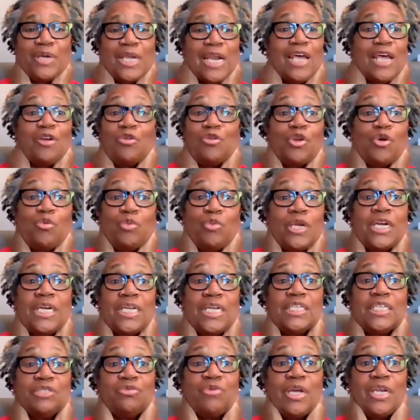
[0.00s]
but I don't know what
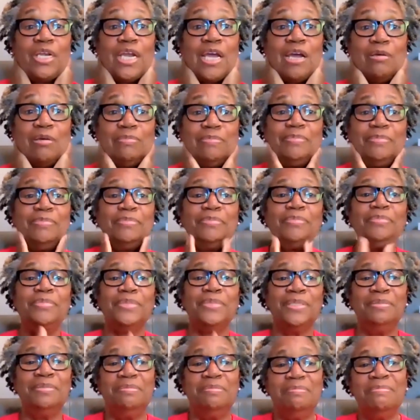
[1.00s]
it is right
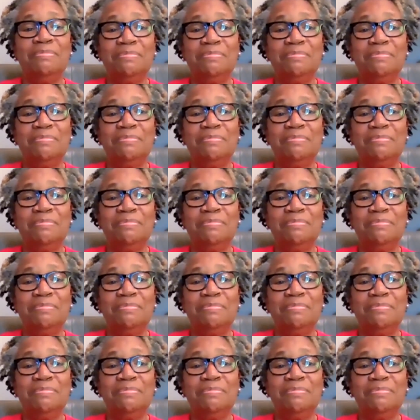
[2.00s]
now.